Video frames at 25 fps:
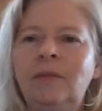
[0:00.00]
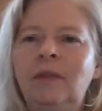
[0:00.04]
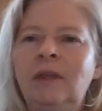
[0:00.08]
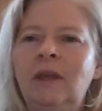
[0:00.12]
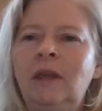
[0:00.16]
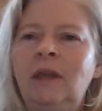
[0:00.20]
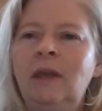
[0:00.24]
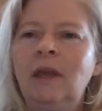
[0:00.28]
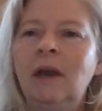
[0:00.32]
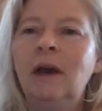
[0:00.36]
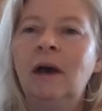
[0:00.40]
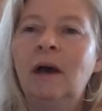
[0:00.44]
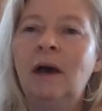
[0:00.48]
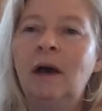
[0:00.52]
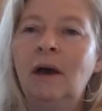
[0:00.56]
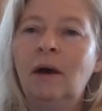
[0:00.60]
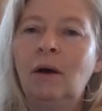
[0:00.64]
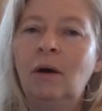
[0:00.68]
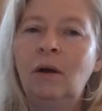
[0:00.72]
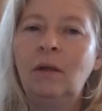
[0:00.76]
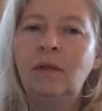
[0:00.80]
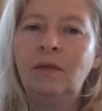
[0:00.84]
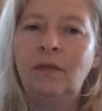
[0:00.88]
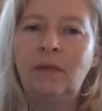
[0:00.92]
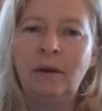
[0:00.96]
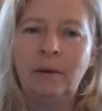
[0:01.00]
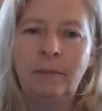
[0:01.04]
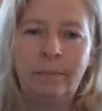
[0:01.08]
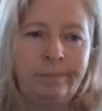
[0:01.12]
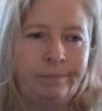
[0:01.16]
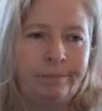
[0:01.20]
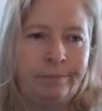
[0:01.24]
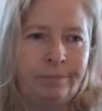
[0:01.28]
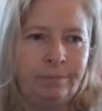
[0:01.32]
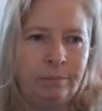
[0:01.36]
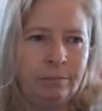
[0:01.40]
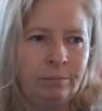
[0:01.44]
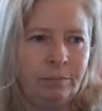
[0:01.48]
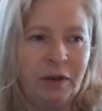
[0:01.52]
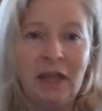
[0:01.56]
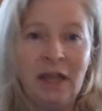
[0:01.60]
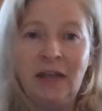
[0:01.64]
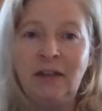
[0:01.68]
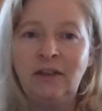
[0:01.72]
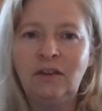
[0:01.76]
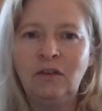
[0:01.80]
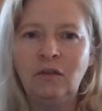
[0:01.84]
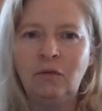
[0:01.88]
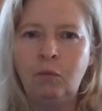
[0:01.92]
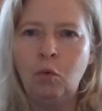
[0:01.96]
the uh the
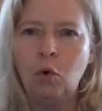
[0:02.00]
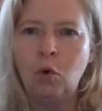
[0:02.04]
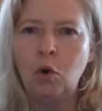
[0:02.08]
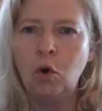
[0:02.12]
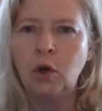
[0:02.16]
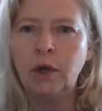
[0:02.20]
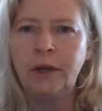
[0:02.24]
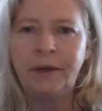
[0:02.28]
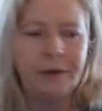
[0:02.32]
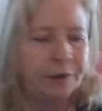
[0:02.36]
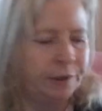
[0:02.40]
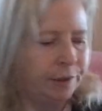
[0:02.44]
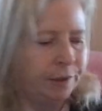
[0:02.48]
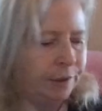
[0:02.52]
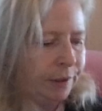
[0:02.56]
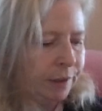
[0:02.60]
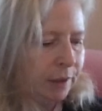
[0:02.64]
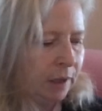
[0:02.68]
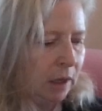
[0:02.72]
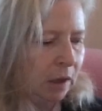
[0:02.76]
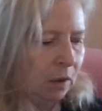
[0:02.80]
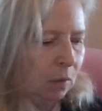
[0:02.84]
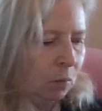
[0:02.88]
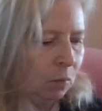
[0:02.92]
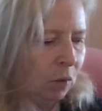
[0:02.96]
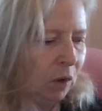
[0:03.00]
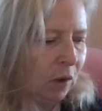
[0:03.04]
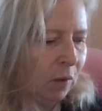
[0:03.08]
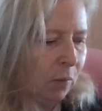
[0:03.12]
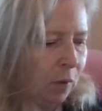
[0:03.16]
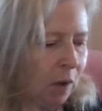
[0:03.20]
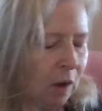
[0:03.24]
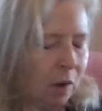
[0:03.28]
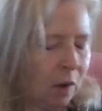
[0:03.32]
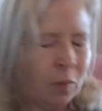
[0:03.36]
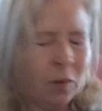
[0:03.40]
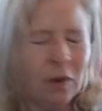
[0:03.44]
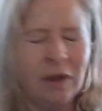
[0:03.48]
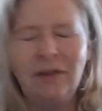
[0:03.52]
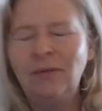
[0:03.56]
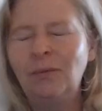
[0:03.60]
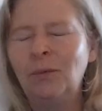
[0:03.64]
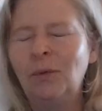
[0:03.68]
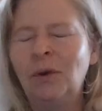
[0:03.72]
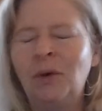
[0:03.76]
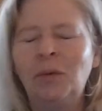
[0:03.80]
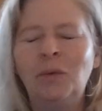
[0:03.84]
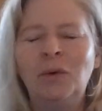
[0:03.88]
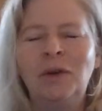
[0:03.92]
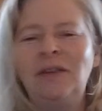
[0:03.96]
place of wood. Uh, what
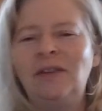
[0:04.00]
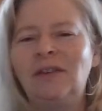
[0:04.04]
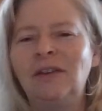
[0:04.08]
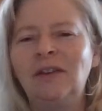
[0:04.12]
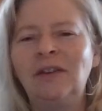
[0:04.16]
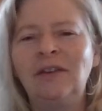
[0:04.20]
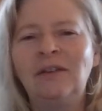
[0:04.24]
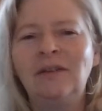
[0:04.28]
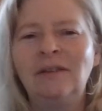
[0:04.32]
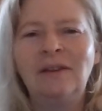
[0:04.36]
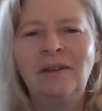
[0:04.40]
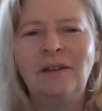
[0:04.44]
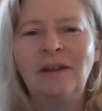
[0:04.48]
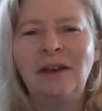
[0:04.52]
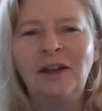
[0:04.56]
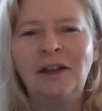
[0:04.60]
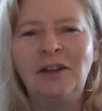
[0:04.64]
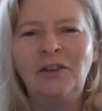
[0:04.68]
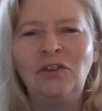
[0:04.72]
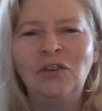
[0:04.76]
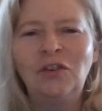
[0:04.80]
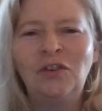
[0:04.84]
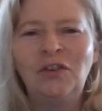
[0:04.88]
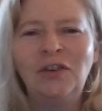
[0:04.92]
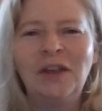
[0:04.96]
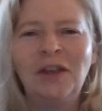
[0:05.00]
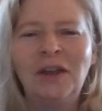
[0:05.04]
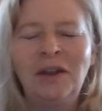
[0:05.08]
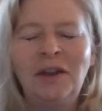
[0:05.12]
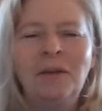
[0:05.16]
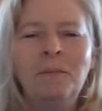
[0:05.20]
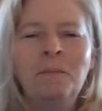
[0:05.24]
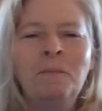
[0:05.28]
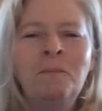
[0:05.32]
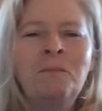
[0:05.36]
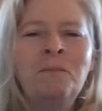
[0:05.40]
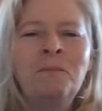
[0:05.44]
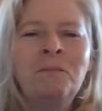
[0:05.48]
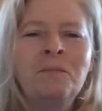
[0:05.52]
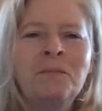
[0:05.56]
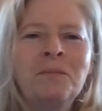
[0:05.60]
what what was it I just said?